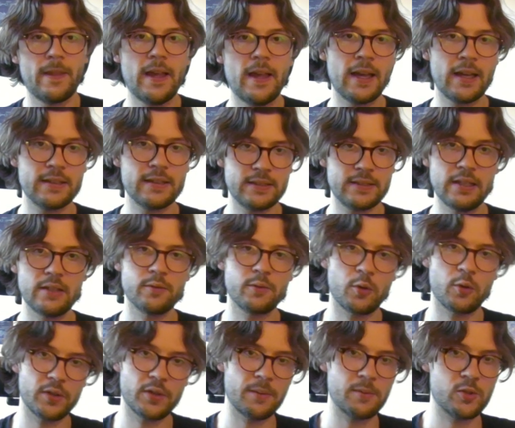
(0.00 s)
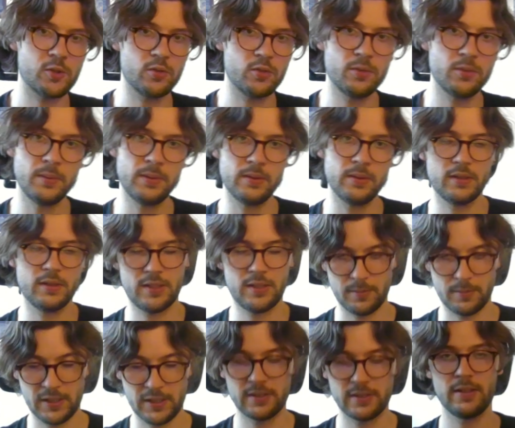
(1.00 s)
and dealing 4 damage to the
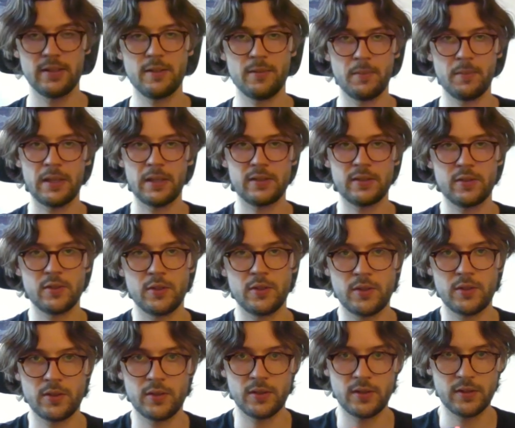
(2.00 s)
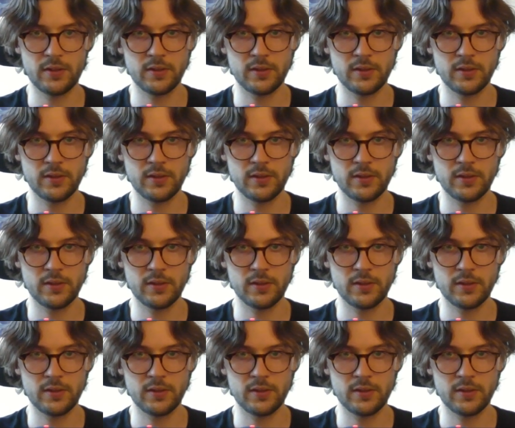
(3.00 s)
Sabine makes her